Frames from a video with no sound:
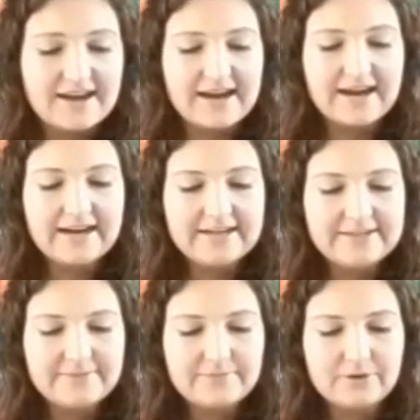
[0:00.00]

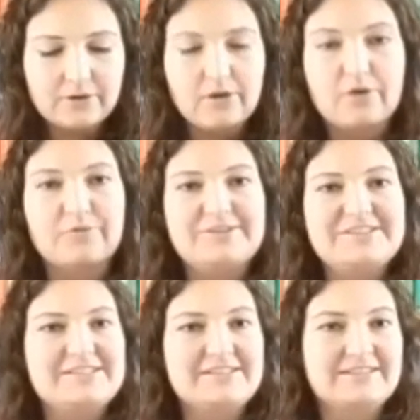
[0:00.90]
I love
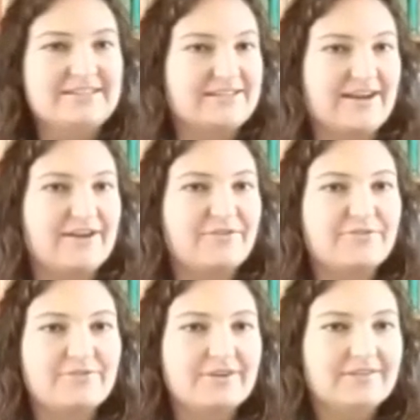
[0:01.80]
the, this kind of